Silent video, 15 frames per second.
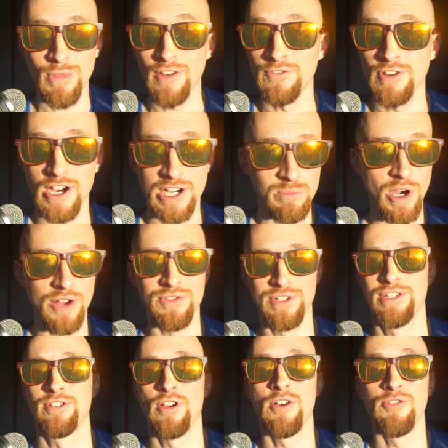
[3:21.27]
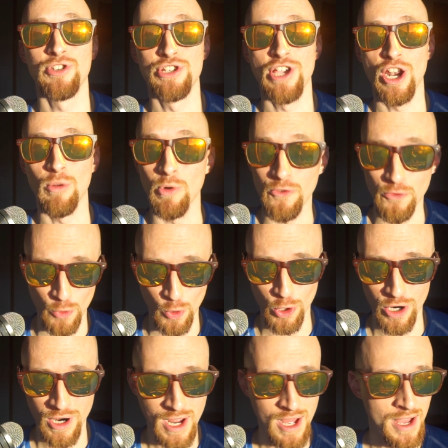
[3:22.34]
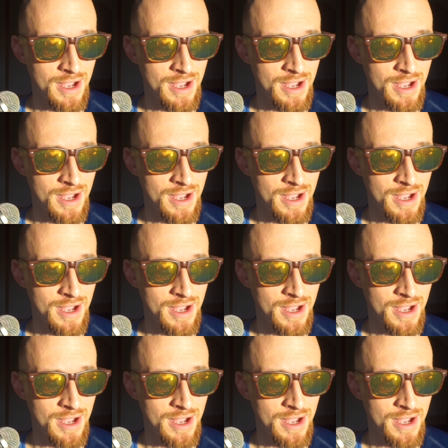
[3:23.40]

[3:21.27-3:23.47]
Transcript: I've talked about this on the channel before.